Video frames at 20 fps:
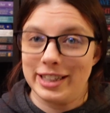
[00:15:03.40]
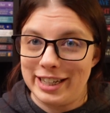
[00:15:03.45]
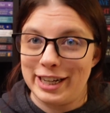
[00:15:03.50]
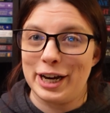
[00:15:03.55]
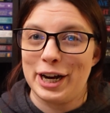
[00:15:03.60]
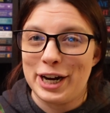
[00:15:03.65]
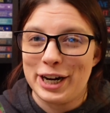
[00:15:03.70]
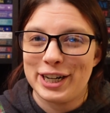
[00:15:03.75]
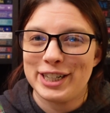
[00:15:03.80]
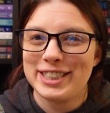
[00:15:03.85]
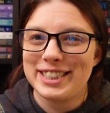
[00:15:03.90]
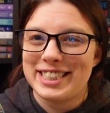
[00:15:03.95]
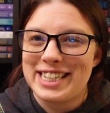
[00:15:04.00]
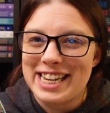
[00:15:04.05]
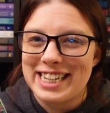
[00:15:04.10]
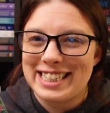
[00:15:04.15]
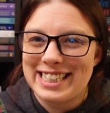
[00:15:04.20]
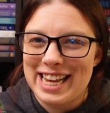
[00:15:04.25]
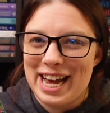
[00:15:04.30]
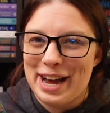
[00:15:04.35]
years
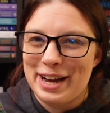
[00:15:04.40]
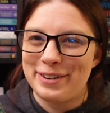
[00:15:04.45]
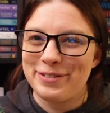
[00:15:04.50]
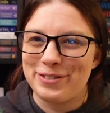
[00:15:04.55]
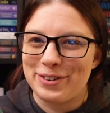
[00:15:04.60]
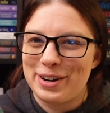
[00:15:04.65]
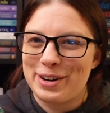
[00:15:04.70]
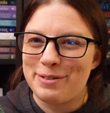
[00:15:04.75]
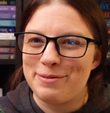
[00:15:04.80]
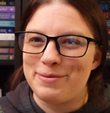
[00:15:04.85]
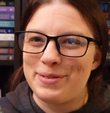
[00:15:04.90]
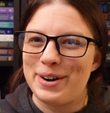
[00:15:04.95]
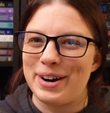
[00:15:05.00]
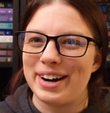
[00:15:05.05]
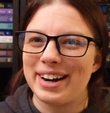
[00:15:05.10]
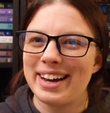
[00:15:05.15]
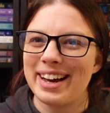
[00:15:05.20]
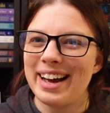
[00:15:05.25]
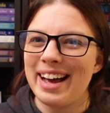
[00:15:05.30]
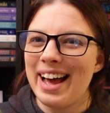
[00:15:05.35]
since I've read a
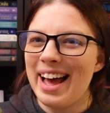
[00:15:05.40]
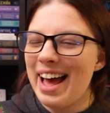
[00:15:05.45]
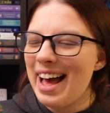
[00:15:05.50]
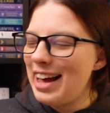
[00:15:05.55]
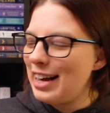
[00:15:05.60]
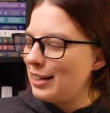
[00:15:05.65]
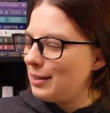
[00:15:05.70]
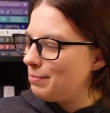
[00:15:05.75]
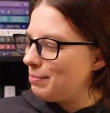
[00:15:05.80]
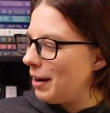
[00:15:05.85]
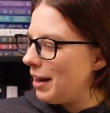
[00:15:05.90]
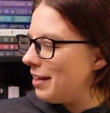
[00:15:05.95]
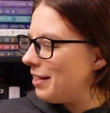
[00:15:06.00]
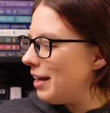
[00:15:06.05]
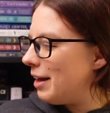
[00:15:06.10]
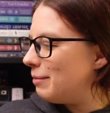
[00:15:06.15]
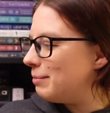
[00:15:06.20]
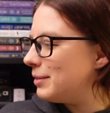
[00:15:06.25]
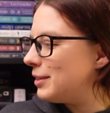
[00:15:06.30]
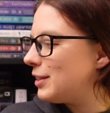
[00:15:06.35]
book by
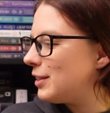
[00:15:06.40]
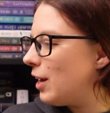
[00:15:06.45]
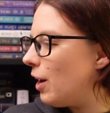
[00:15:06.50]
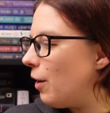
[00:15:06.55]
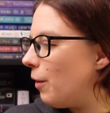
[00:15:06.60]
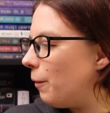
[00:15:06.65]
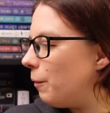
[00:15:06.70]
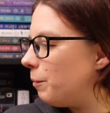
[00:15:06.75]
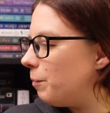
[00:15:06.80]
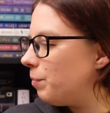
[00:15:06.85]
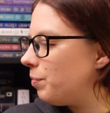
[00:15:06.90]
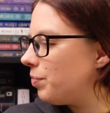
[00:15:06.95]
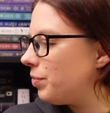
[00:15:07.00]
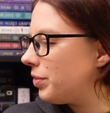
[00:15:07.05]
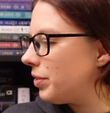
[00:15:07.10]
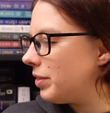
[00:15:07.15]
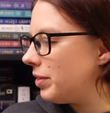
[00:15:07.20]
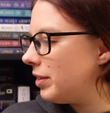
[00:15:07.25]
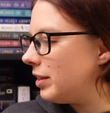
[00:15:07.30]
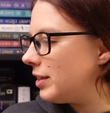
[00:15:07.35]
them. So,
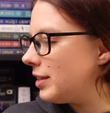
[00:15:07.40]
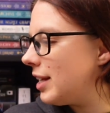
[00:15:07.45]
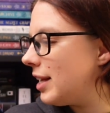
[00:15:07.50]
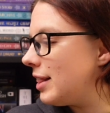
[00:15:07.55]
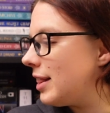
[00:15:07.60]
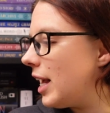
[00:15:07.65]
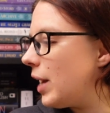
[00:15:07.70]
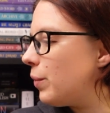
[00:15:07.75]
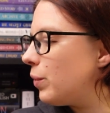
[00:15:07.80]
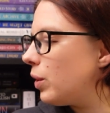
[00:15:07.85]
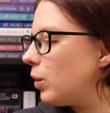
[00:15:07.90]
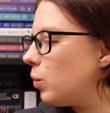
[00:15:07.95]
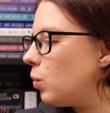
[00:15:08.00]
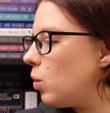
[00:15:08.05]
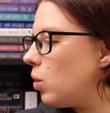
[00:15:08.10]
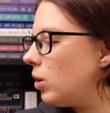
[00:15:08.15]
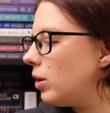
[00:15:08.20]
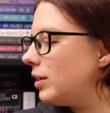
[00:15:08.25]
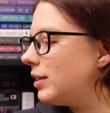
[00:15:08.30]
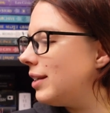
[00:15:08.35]
said they were
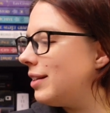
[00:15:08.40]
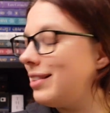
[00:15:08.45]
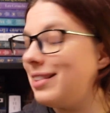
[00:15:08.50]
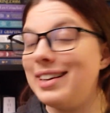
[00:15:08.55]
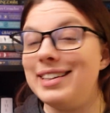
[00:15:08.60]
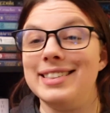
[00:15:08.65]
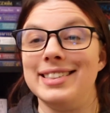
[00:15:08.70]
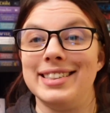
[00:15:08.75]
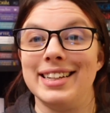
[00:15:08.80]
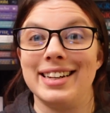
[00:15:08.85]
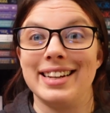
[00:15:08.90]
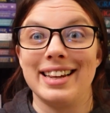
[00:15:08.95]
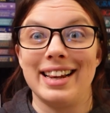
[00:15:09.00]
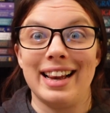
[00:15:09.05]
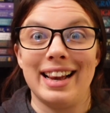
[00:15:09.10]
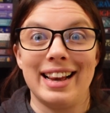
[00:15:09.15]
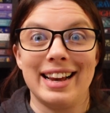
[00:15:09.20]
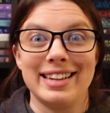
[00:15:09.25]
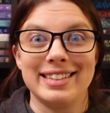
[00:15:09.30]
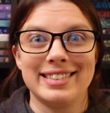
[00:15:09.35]
warned, they didn't
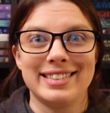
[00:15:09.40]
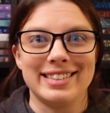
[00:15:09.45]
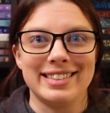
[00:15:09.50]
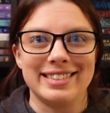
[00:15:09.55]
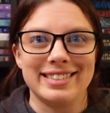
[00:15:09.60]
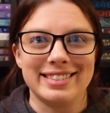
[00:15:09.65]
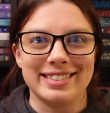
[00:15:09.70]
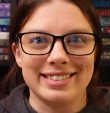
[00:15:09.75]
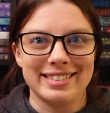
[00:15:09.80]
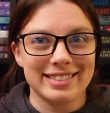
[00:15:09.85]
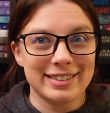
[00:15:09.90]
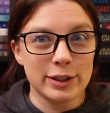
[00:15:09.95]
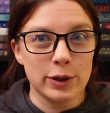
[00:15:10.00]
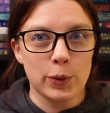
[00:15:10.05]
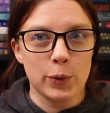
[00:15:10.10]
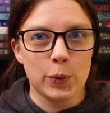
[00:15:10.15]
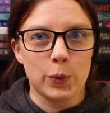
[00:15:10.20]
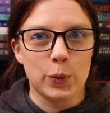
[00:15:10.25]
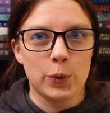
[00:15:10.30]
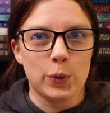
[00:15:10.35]
listen.
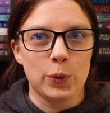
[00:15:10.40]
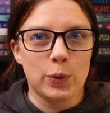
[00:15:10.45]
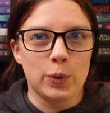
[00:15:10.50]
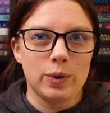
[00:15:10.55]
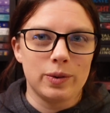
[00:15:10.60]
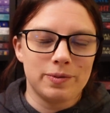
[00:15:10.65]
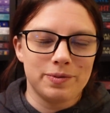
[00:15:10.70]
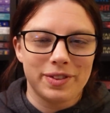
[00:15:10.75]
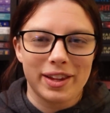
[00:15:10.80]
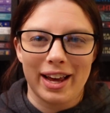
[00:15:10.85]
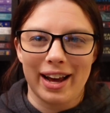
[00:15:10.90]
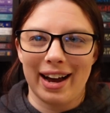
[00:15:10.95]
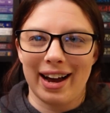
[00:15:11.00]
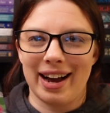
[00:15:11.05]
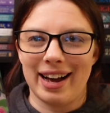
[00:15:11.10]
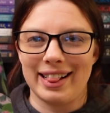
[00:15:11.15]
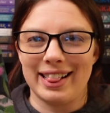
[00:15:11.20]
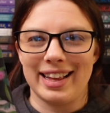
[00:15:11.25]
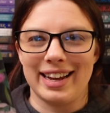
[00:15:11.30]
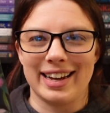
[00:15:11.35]

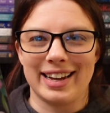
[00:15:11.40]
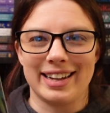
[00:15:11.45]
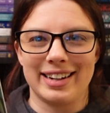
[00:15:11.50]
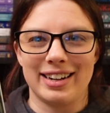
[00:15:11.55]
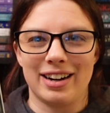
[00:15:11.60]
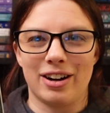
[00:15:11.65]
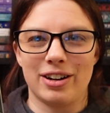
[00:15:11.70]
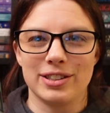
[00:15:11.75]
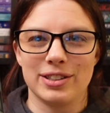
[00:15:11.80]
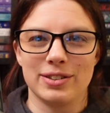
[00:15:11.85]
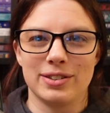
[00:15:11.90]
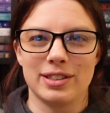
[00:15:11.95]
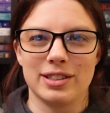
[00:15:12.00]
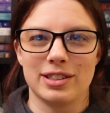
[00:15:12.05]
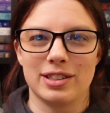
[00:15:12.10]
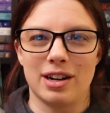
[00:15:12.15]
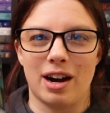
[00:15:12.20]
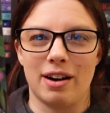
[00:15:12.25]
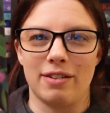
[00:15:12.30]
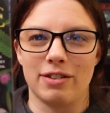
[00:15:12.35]
I like it. Also, this
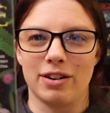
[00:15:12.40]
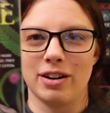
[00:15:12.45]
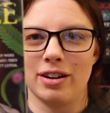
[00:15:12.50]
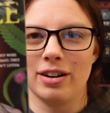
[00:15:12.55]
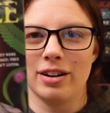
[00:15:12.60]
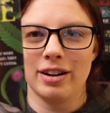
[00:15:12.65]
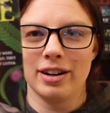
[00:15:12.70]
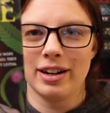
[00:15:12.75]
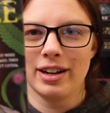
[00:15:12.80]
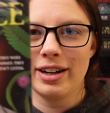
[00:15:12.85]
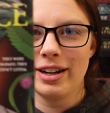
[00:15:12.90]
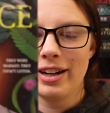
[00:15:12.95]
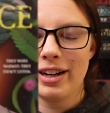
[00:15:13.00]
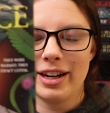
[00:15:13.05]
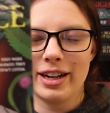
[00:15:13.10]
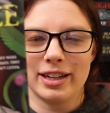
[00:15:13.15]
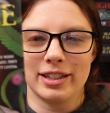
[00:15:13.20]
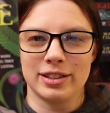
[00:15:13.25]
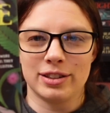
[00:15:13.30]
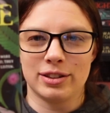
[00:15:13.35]
cover
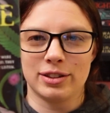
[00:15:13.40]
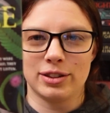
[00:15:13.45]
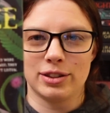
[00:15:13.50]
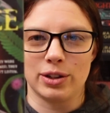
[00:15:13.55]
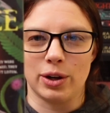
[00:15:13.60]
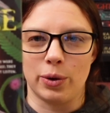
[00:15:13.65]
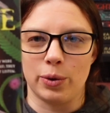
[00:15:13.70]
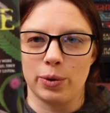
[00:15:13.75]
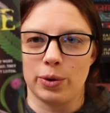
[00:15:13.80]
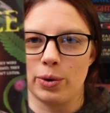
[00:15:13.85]
is so